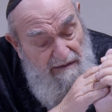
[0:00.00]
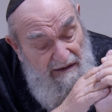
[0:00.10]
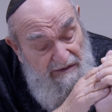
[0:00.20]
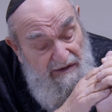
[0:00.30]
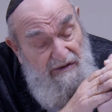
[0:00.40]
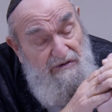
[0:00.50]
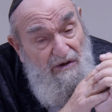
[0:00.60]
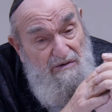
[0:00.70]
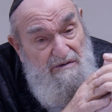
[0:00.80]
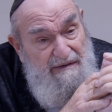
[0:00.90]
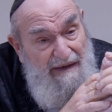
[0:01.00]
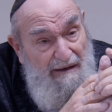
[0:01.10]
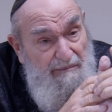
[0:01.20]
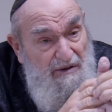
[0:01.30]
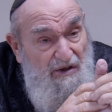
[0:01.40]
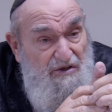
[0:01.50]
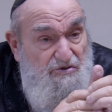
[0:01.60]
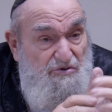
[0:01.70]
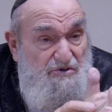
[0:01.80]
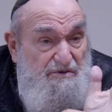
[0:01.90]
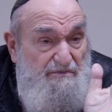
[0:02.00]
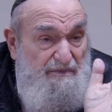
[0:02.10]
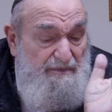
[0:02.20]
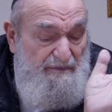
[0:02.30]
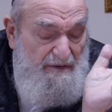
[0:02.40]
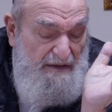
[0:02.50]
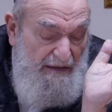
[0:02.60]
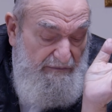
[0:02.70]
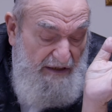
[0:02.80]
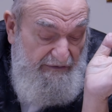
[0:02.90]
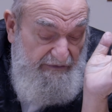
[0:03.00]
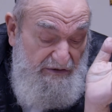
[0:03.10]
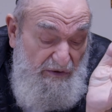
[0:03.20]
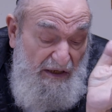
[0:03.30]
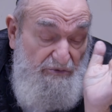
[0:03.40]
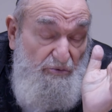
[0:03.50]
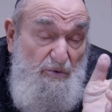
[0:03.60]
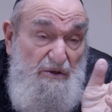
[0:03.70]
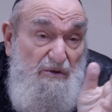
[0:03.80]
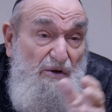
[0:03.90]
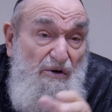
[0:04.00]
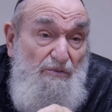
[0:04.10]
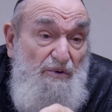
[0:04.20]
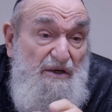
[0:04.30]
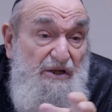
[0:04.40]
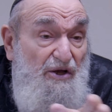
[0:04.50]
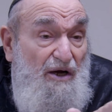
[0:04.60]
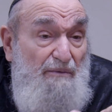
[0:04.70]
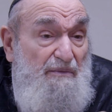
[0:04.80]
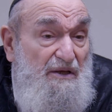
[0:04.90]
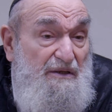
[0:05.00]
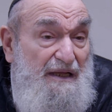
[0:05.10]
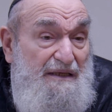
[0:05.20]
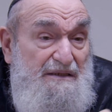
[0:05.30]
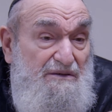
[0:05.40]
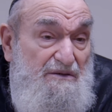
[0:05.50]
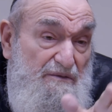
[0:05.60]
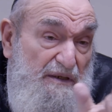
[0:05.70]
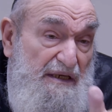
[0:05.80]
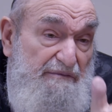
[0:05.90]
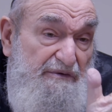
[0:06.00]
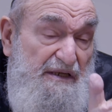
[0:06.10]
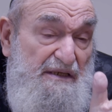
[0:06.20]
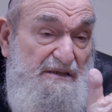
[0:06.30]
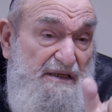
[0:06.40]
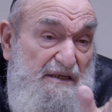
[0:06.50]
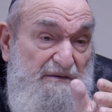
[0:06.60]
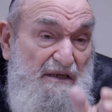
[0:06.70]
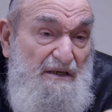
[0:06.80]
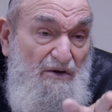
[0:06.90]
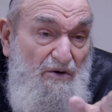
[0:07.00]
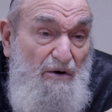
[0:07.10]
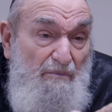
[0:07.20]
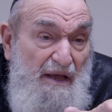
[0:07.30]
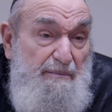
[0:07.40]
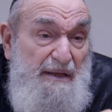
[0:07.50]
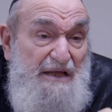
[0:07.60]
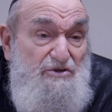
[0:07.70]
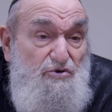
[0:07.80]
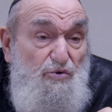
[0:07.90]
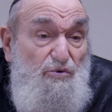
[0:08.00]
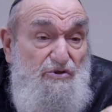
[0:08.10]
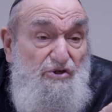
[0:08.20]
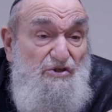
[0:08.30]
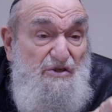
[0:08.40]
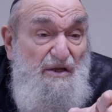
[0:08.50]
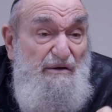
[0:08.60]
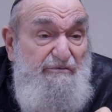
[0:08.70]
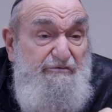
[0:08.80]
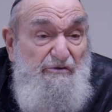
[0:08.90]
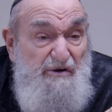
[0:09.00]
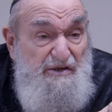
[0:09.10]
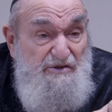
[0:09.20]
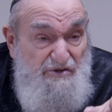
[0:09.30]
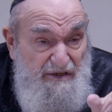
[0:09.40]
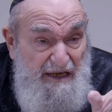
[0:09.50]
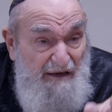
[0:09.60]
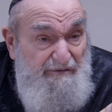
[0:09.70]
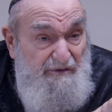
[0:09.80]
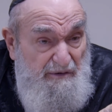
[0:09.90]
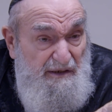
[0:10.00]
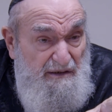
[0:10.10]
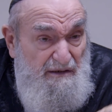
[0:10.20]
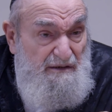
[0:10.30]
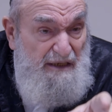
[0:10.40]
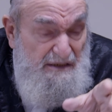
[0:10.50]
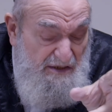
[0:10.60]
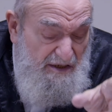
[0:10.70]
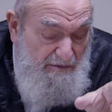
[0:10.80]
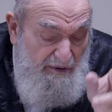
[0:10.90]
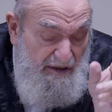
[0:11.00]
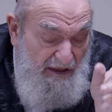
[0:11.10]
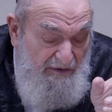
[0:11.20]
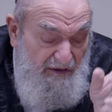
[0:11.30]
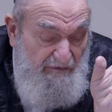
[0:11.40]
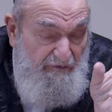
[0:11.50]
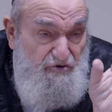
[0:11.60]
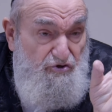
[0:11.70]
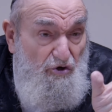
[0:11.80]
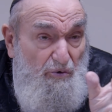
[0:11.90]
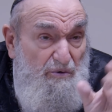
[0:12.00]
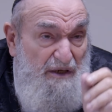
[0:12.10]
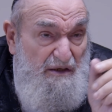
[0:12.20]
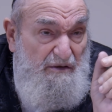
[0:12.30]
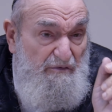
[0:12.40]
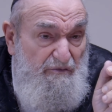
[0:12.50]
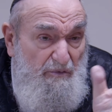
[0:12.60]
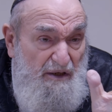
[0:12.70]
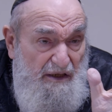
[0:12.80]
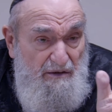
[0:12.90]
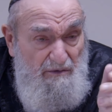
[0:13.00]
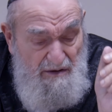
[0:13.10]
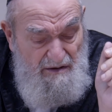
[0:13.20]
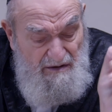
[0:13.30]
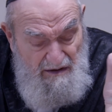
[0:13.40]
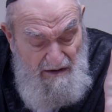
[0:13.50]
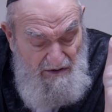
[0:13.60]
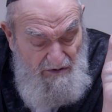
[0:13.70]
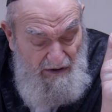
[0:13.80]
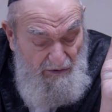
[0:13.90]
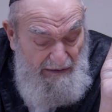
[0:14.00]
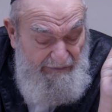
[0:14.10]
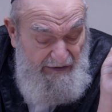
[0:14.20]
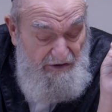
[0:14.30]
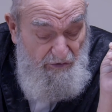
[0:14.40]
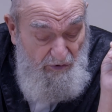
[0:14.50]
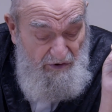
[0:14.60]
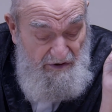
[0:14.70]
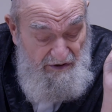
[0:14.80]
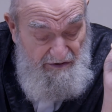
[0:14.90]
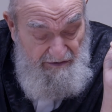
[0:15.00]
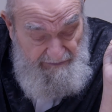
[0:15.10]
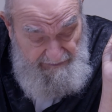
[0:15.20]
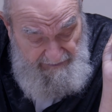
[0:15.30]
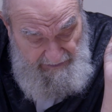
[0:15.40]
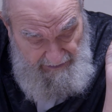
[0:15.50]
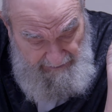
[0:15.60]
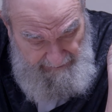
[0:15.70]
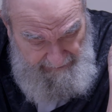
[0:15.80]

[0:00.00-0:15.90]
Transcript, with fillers: I'm you, don't diabolize Okay, whatever it's how we run the army or not, or whatever it is there. Or maybe that school just enough for his cavalry, that's it, but nothing for show, nothing for what he called. So I don't have extra horses. Okay.